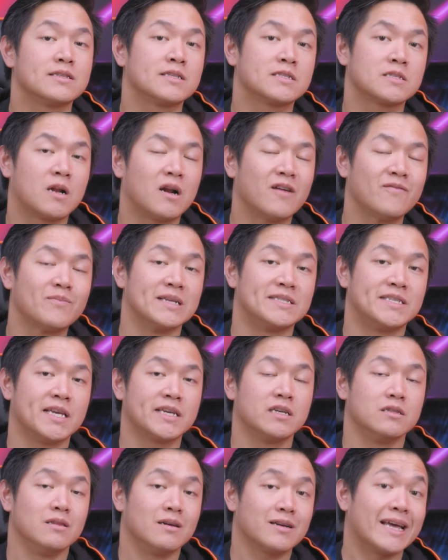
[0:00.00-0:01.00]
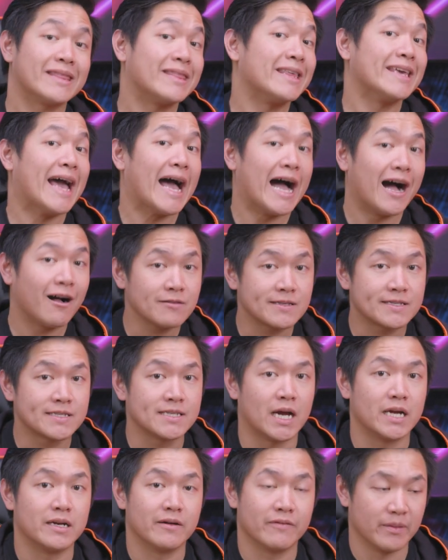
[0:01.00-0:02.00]
let's start off by taking a look at the
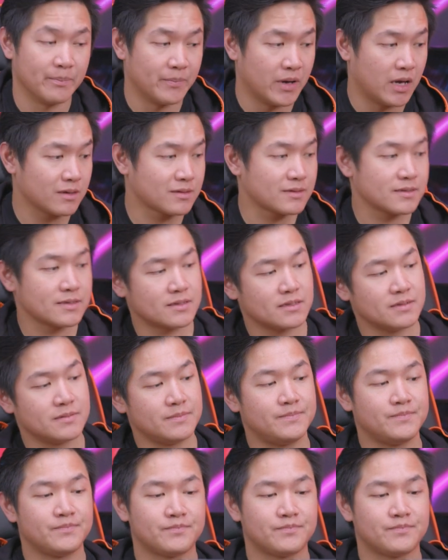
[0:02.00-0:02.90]
outside of the box.